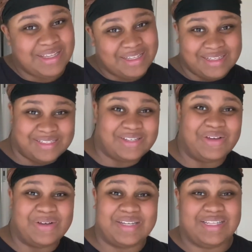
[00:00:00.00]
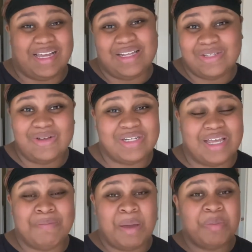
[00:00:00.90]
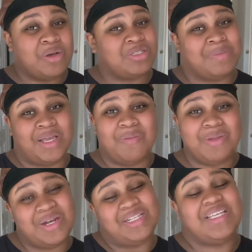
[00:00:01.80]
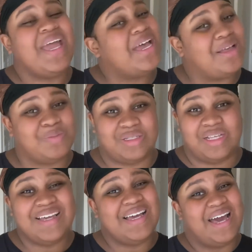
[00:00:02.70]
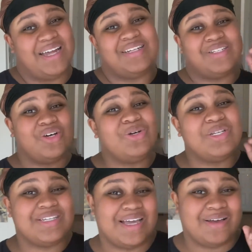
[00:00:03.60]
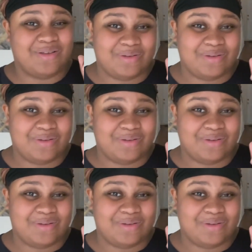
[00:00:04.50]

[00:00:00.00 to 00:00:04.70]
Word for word: So, because like I told y'all in my posts, my community tabs, I done told y'all,